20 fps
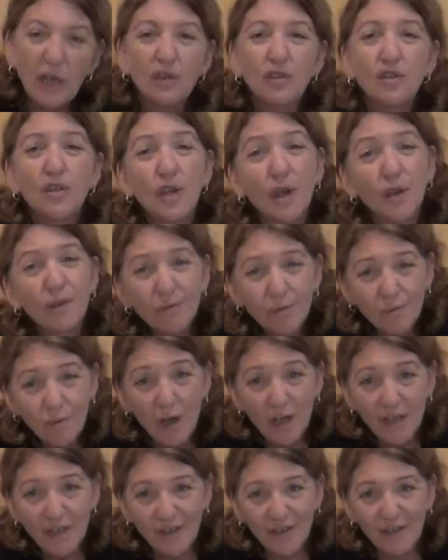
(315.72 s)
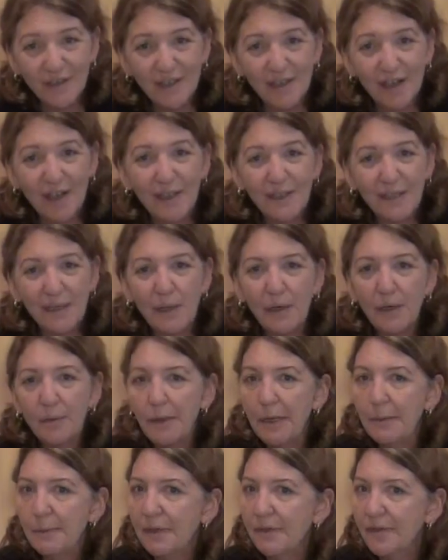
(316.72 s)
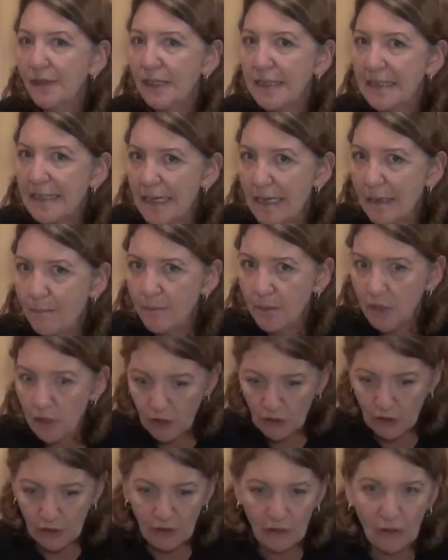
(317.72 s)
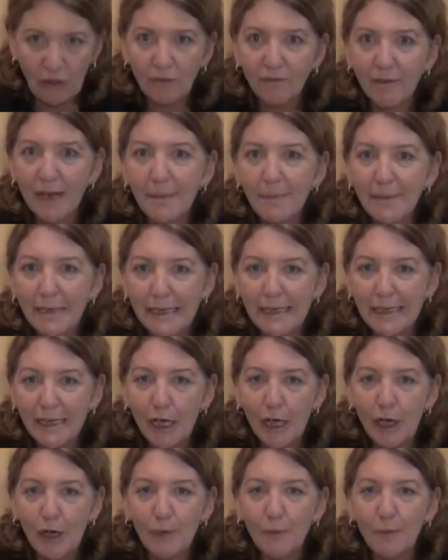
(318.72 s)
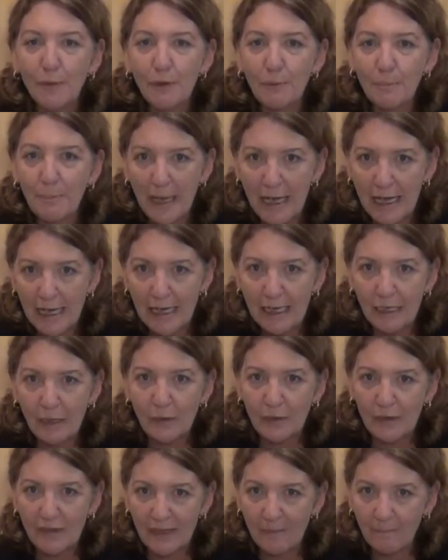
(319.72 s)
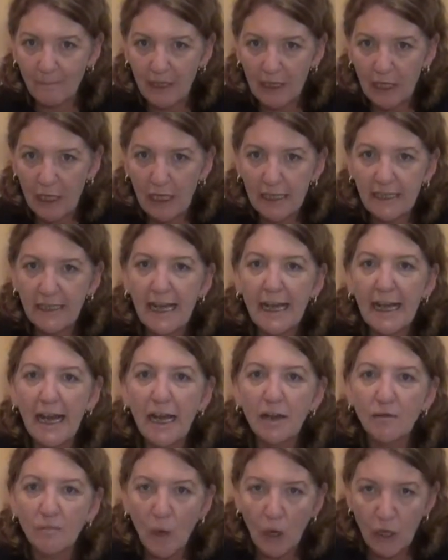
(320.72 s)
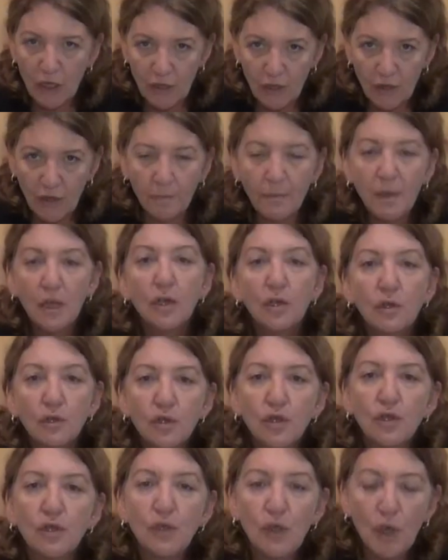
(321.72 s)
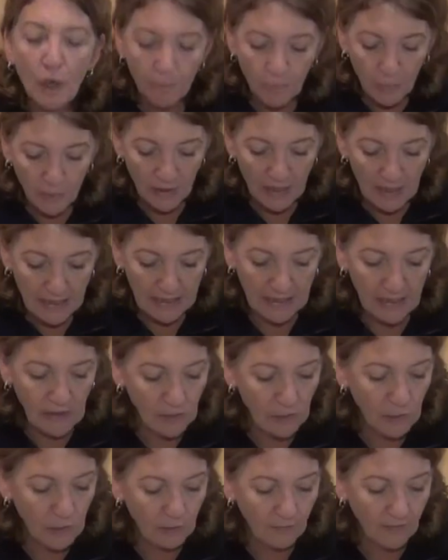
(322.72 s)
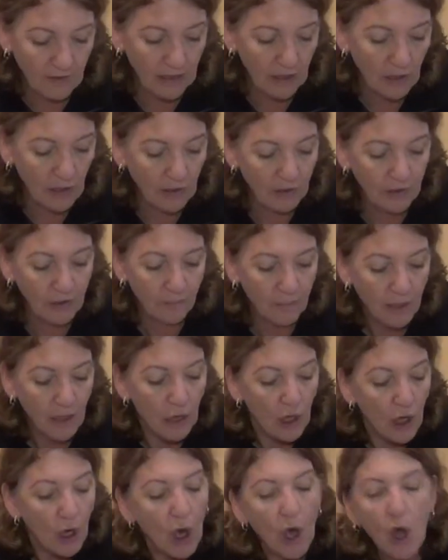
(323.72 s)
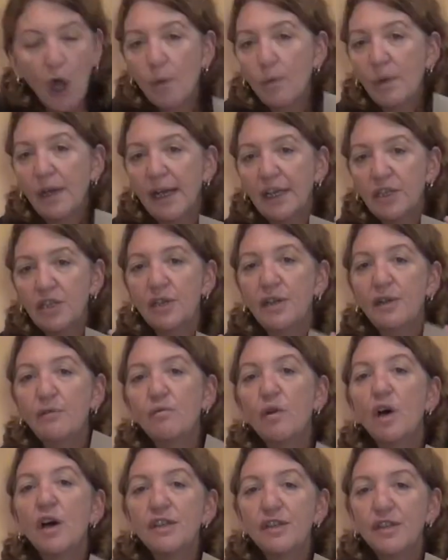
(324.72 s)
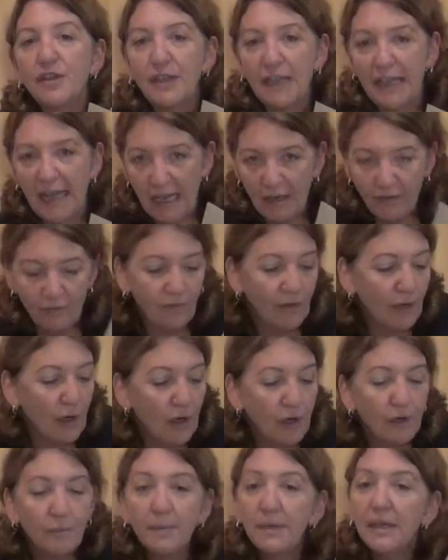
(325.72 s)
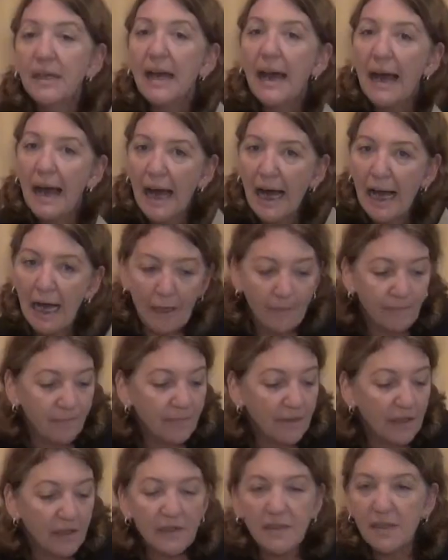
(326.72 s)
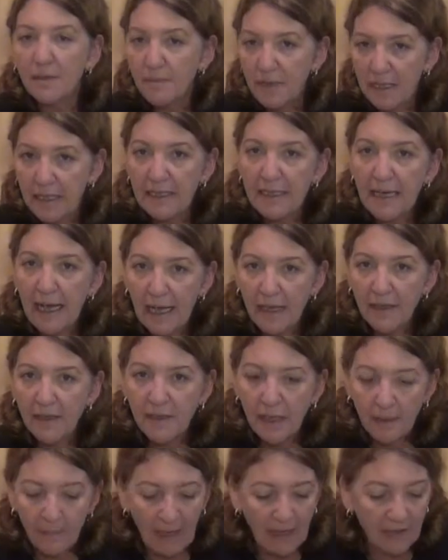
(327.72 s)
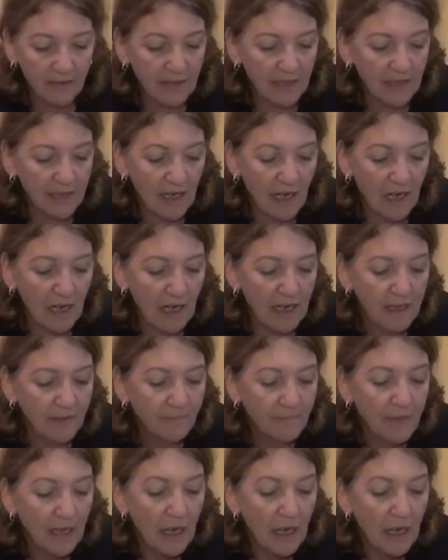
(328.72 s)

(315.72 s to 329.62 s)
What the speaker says: Don't write on the slides. A lot of people are very tempted to grab a Nico or a pen or something like that and write on them. Do not put any sort of ink on them. I will actually write on the envelope some details about the slide.